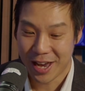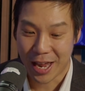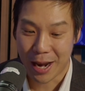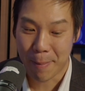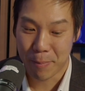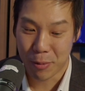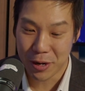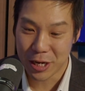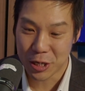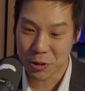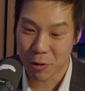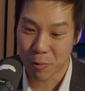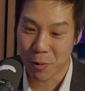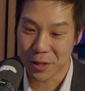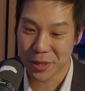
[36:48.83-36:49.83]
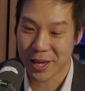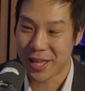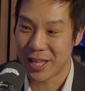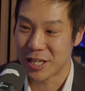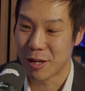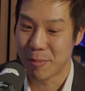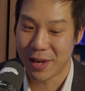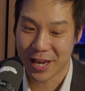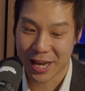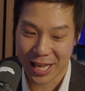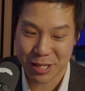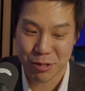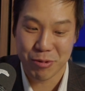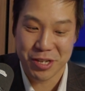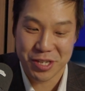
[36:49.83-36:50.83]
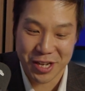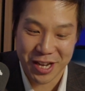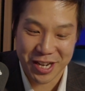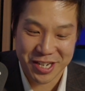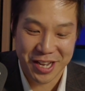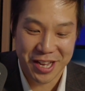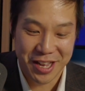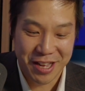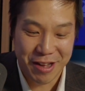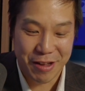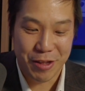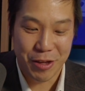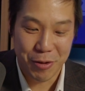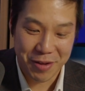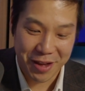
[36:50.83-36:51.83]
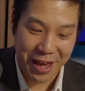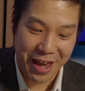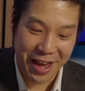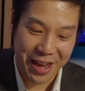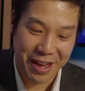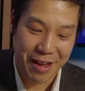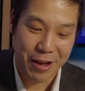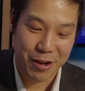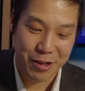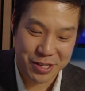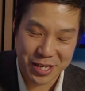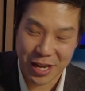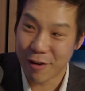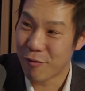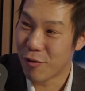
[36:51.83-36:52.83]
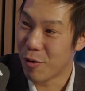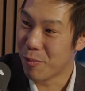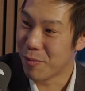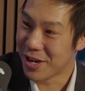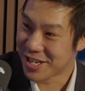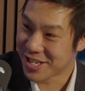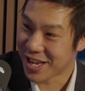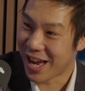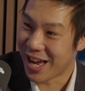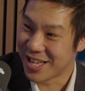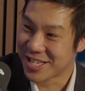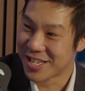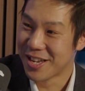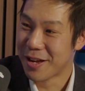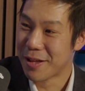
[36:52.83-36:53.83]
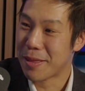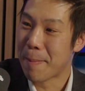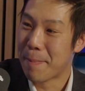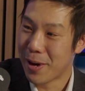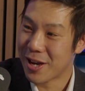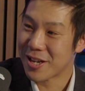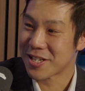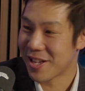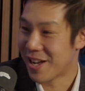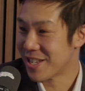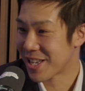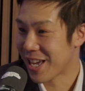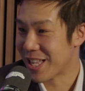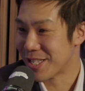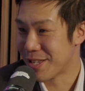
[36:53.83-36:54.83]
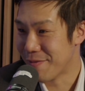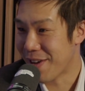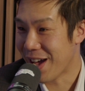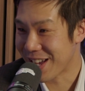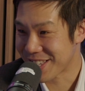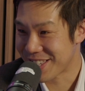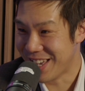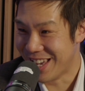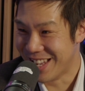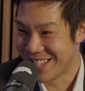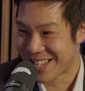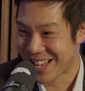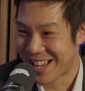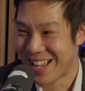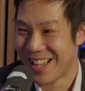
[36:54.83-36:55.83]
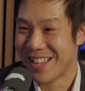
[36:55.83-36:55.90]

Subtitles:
And I'm pretty sure one day there's going to be a Cancer Research UK consent form which says the personalised cancer vaccines,